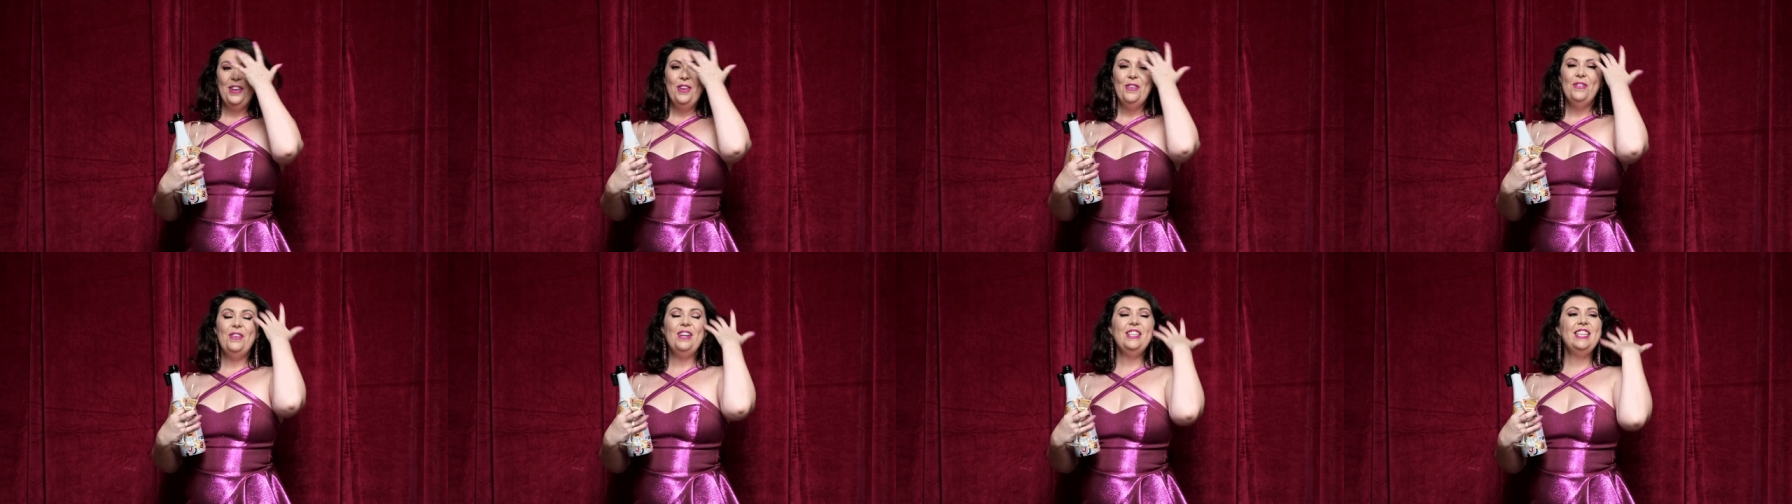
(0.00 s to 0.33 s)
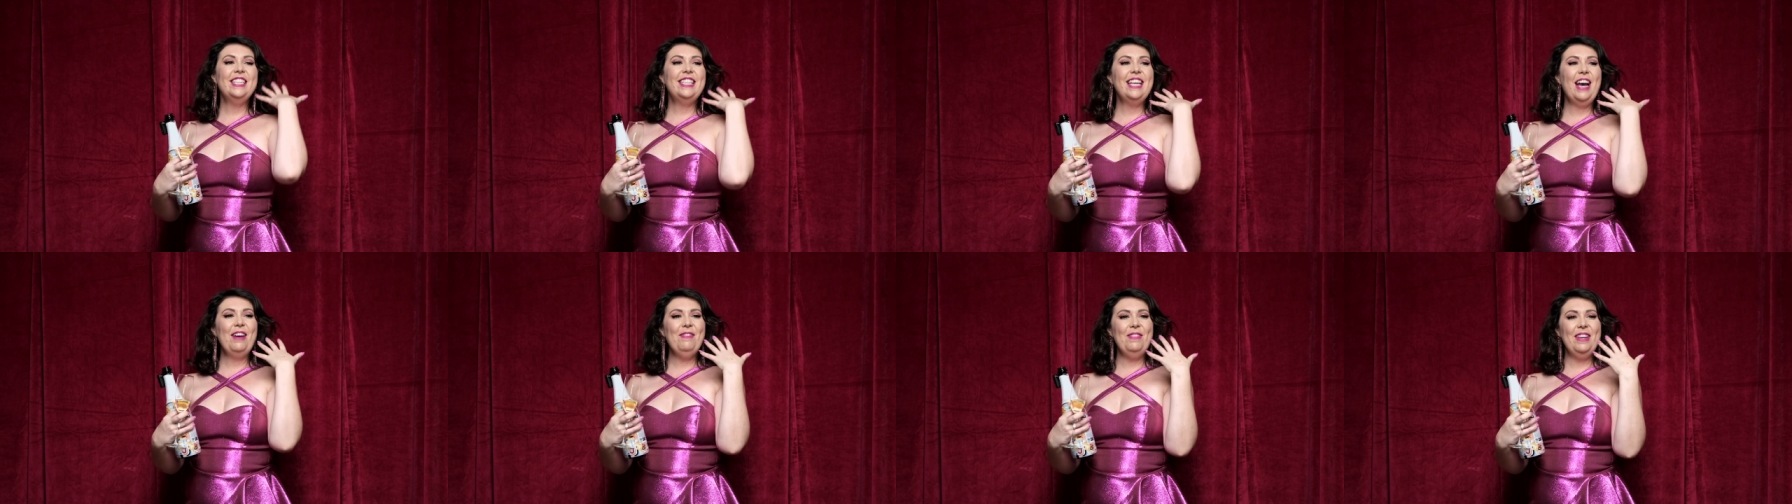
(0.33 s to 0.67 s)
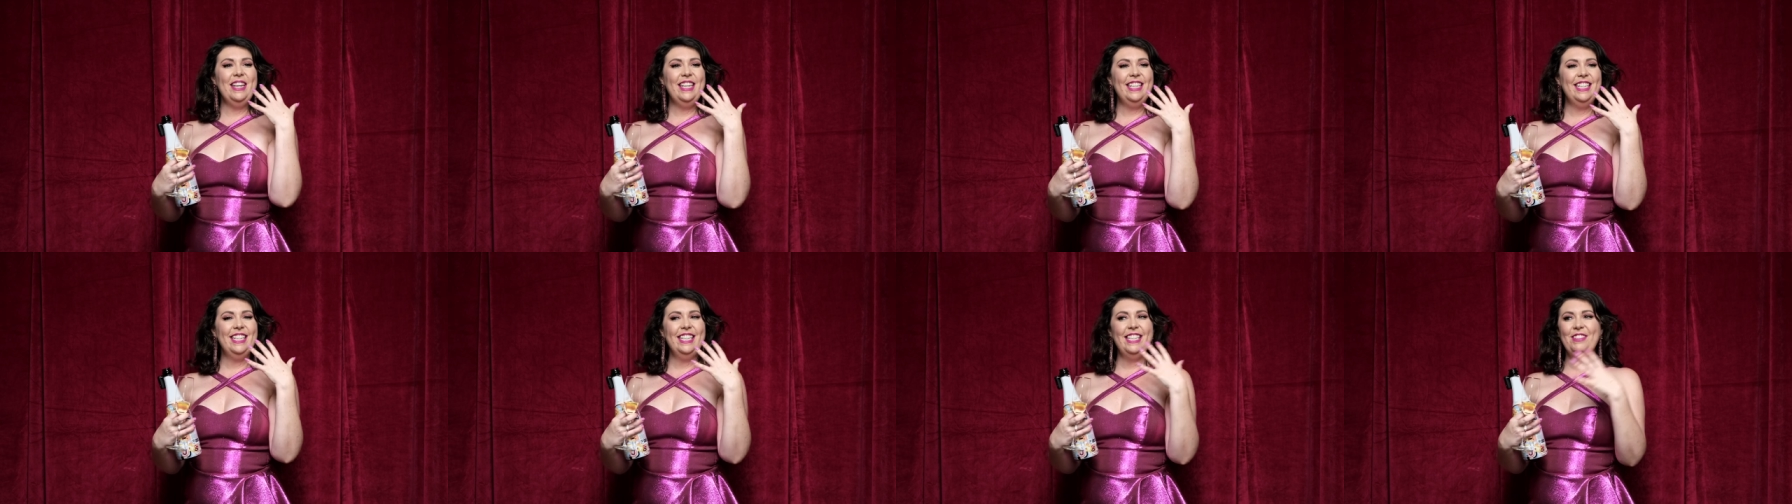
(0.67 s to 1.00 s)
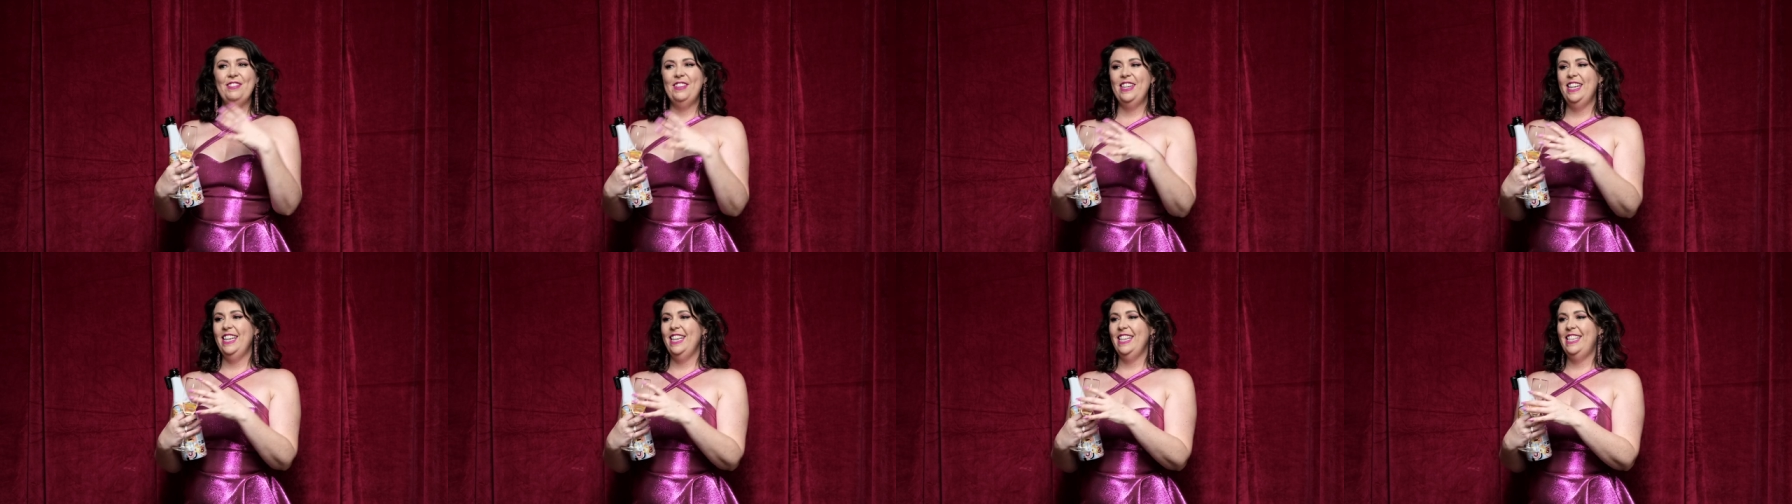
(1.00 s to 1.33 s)
What just happened? What
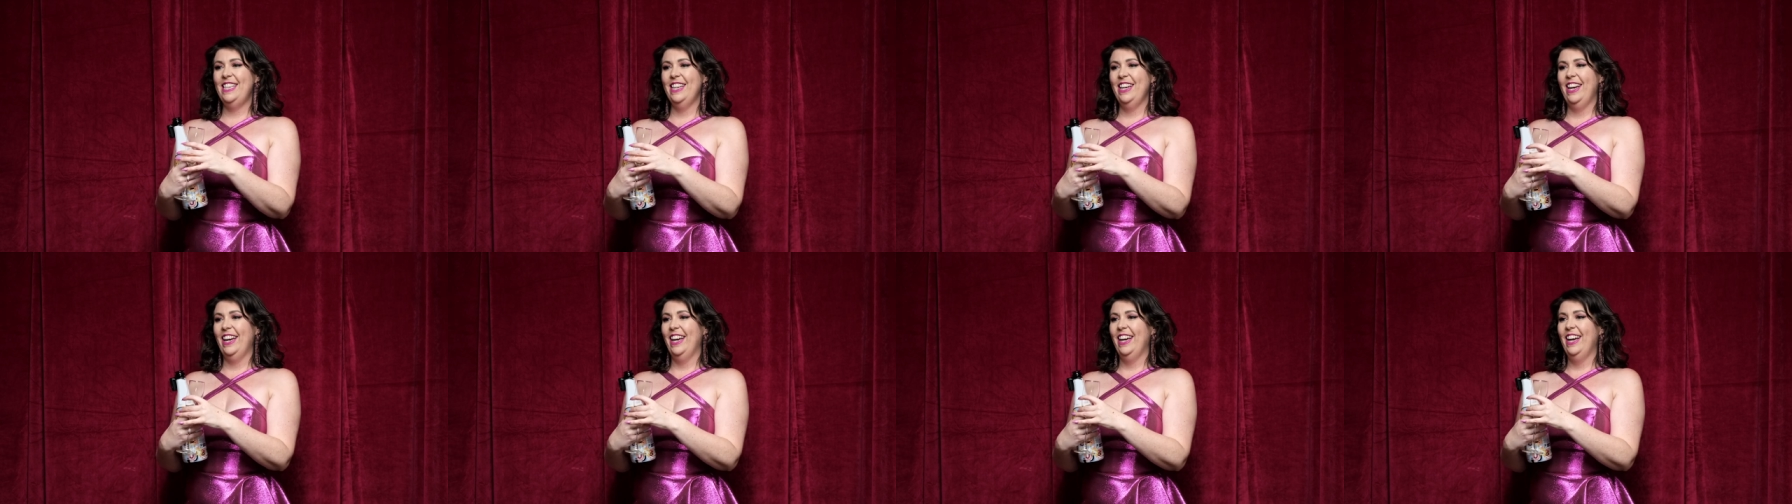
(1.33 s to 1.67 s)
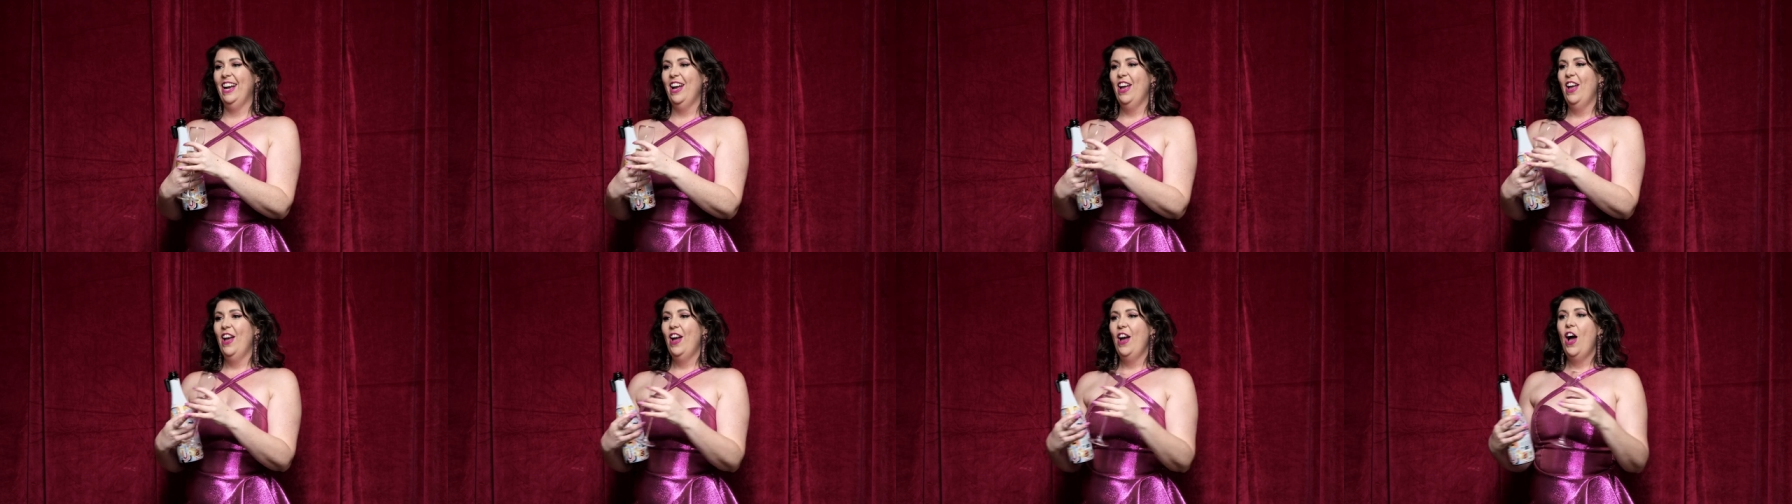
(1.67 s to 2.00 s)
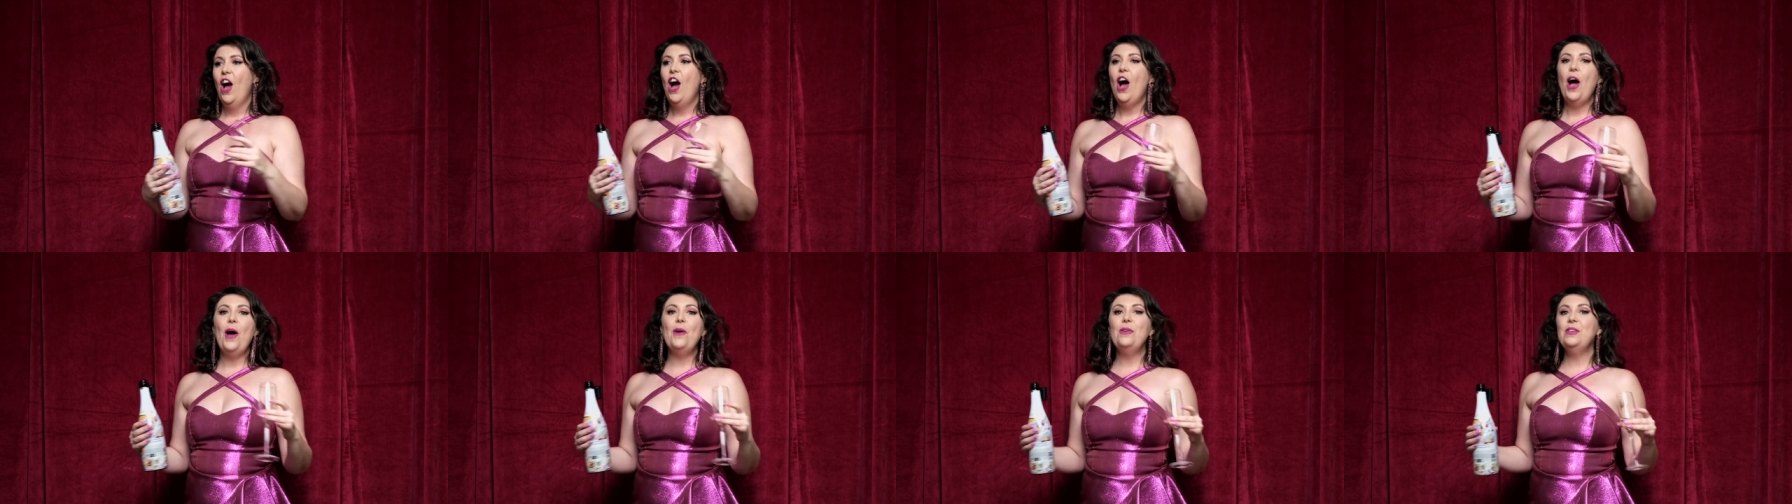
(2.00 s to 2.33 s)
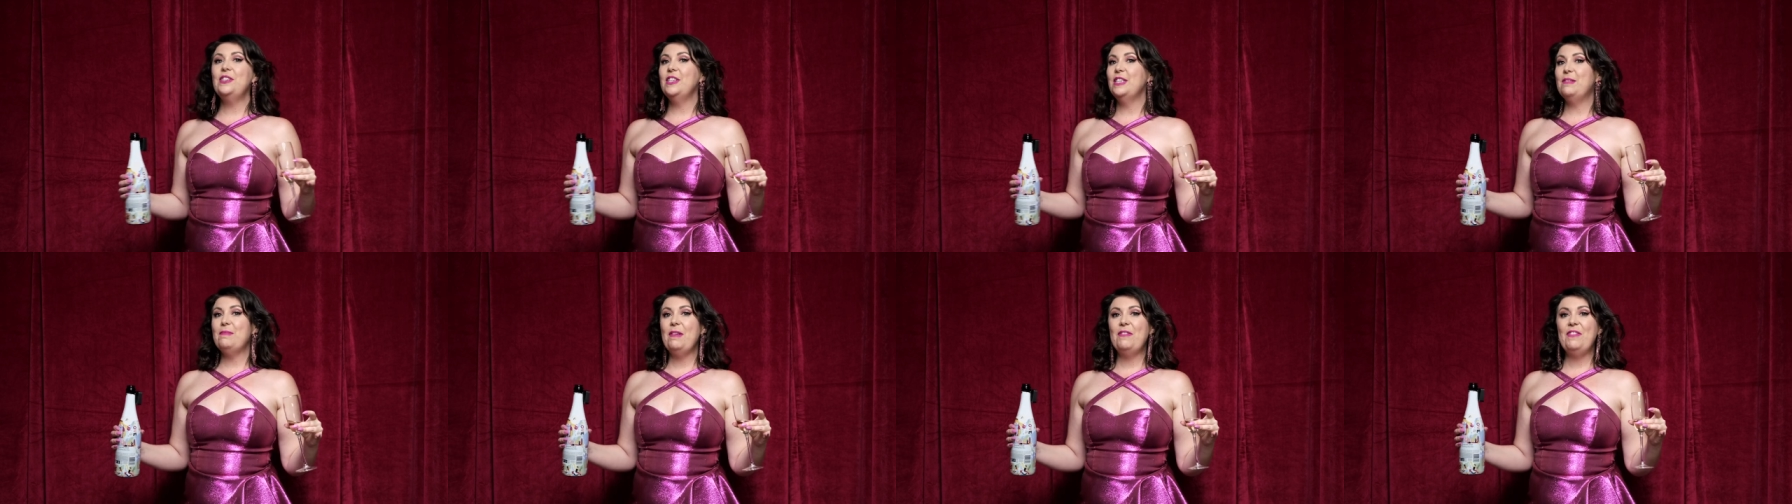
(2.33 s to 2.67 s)
are you doing? Oh, it's
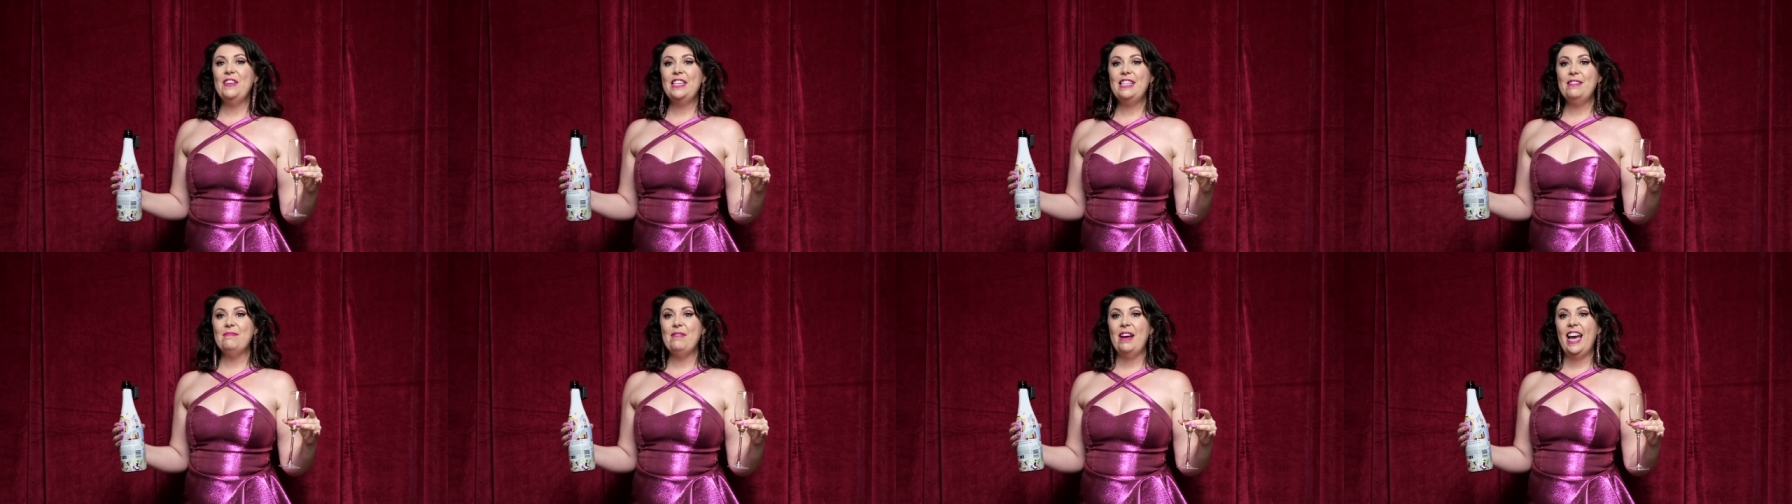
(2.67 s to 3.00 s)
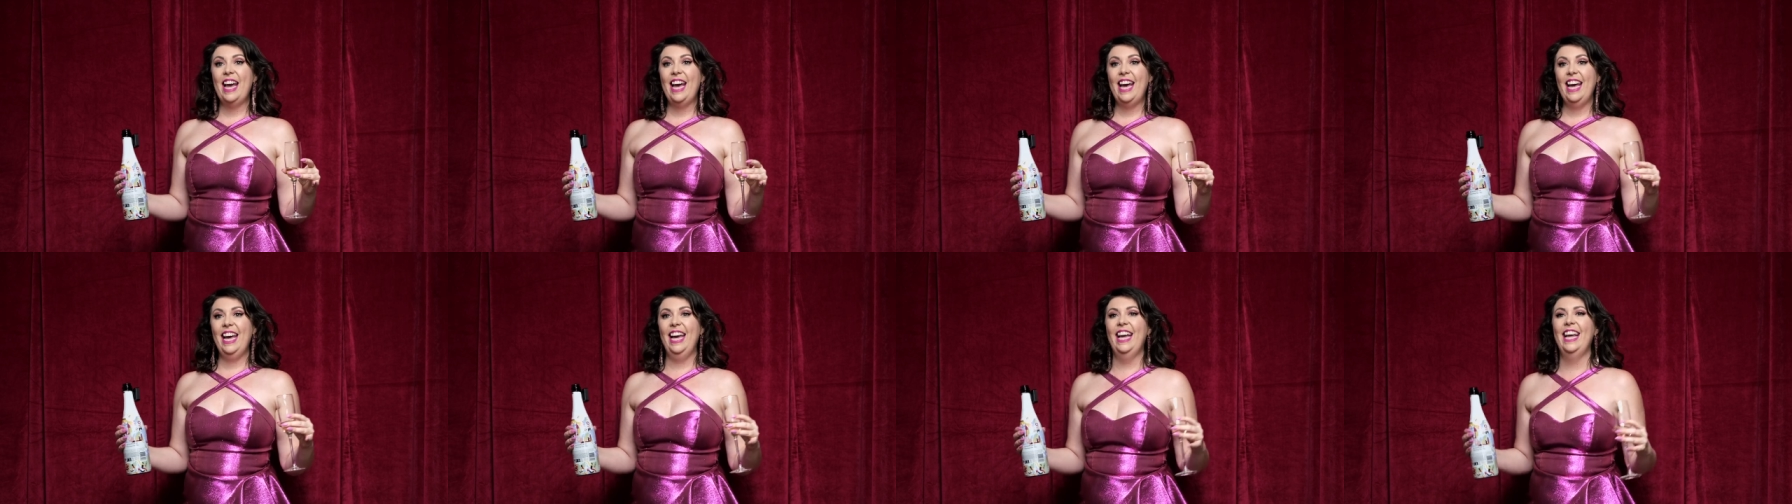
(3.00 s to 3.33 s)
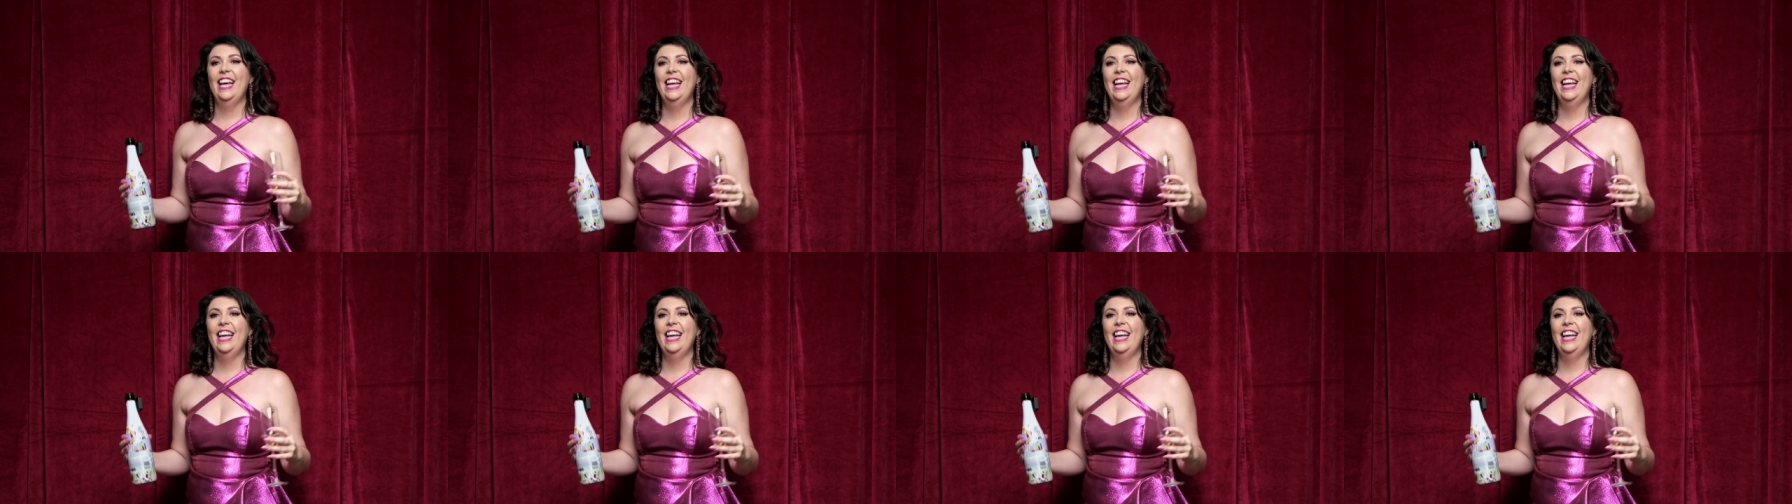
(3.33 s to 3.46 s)
just me fixing my hair.